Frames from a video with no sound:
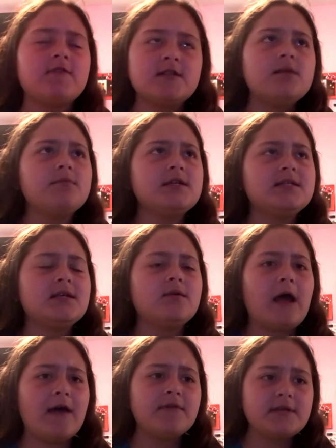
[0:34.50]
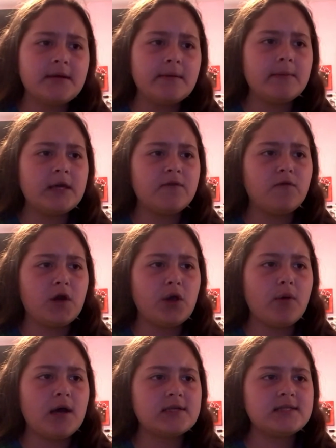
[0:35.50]
for some reason, every time I make a
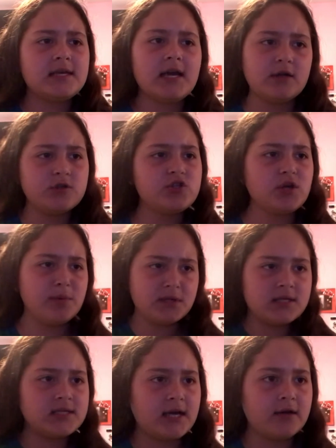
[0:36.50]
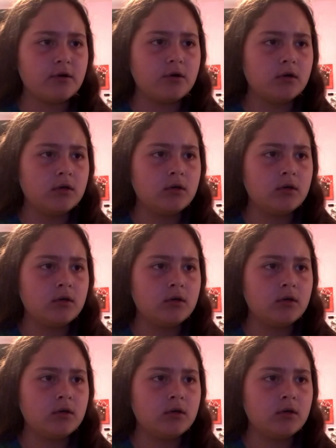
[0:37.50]
video, I see I just have the title.